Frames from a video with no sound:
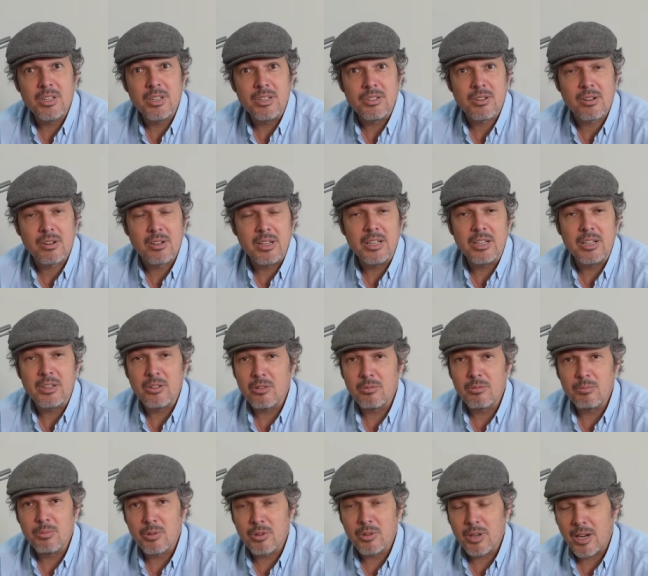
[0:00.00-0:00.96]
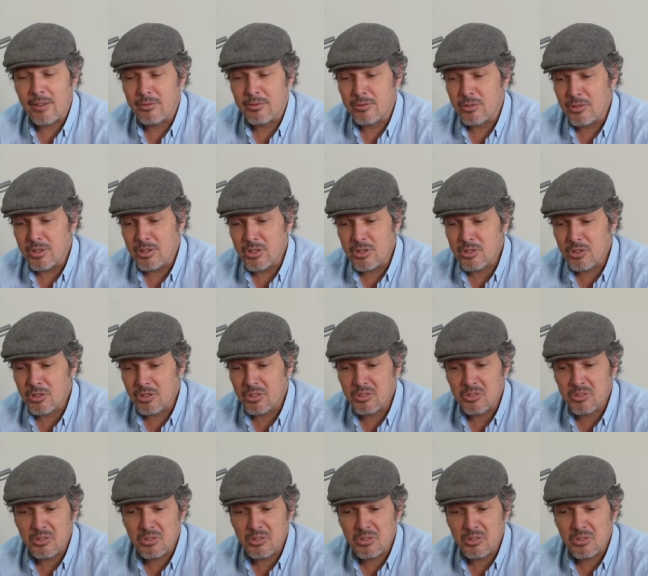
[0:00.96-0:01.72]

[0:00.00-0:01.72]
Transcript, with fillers: is cleaning your bore after each shot,